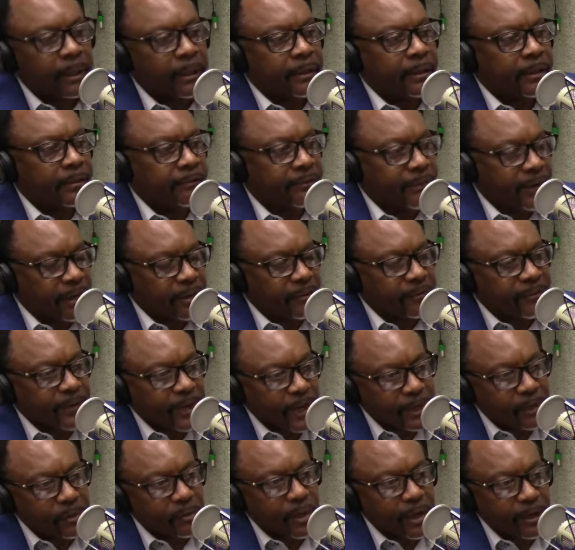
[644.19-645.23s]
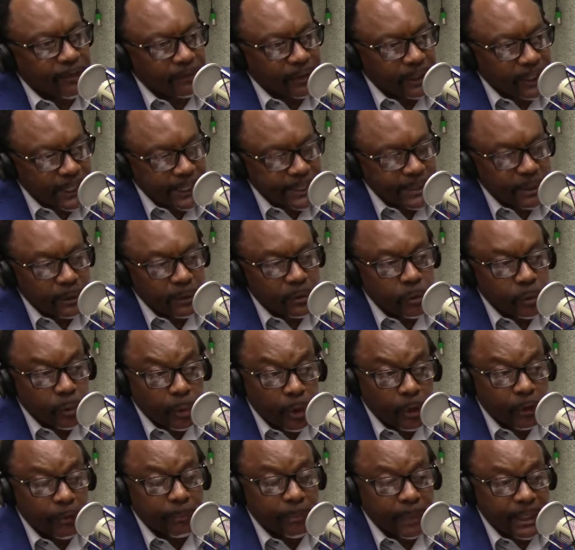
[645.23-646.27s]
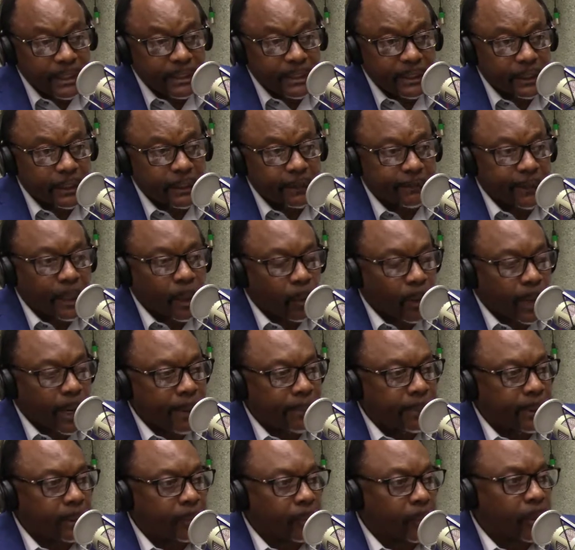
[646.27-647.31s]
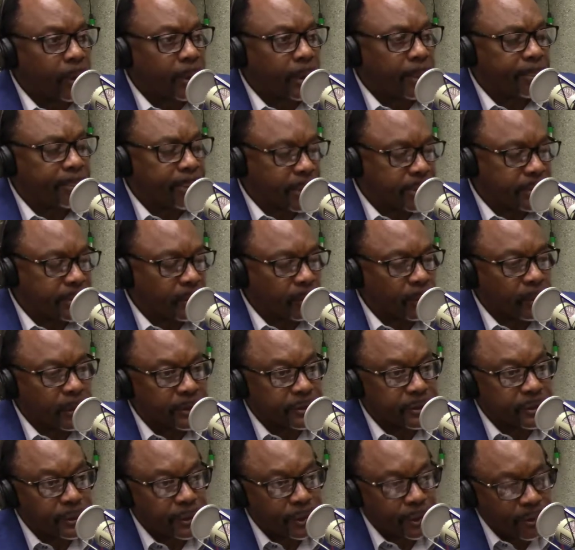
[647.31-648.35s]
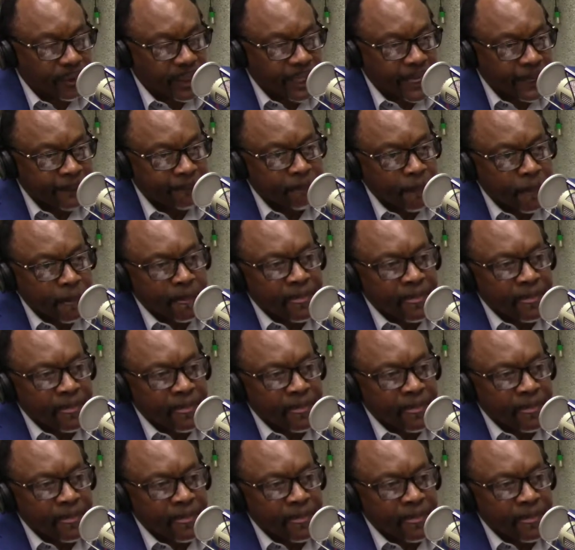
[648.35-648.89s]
to verify you have less than 12 months to live. Now, why would a person want to do that?